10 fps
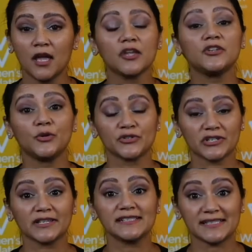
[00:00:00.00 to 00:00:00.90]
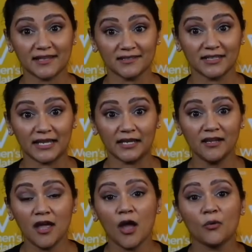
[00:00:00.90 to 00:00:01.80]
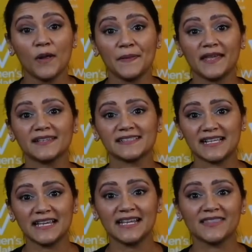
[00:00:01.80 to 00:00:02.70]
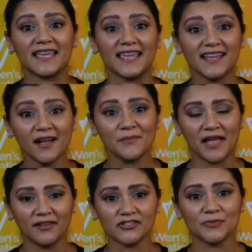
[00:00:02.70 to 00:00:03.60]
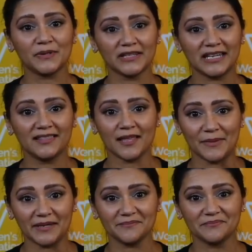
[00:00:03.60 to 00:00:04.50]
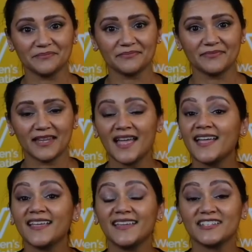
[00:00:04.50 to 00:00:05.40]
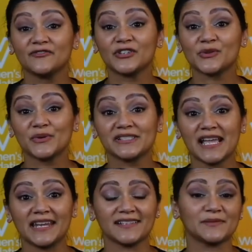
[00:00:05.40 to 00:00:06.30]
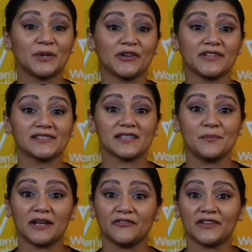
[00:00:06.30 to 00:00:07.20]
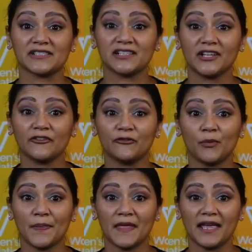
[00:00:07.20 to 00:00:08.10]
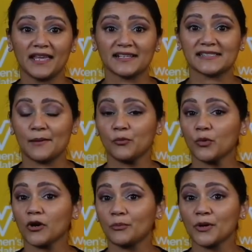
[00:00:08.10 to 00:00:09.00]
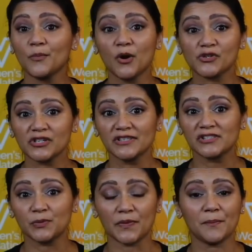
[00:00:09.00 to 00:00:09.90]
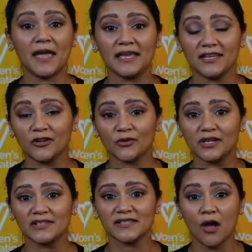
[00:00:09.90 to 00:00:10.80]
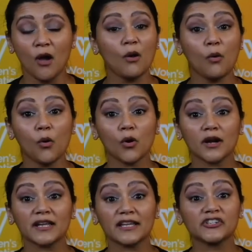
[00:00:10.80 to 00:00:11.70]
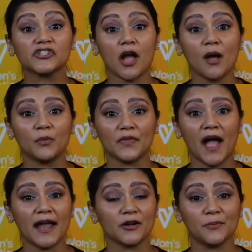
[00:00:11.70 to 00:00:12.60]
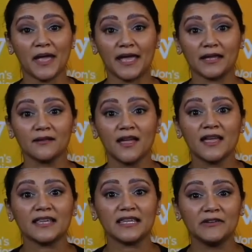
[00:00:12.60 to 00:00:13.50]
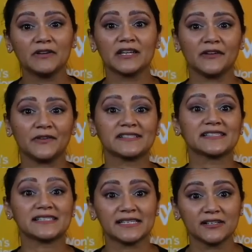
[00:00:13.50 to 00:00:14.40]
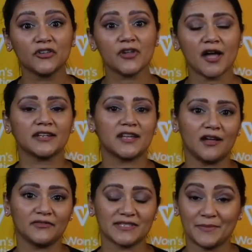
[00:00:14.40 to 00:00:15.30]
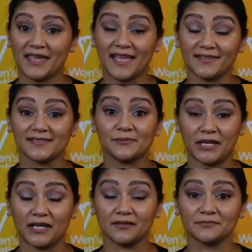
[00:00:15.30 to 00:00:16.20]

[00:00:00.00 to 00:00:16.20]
usually suddenly, when they exceed the income eligibility limit. Individuals can experience the benefits cliff when they accept work promotions with a pay increase or get a job with higher pay, even if it's still not enough to make ends meet.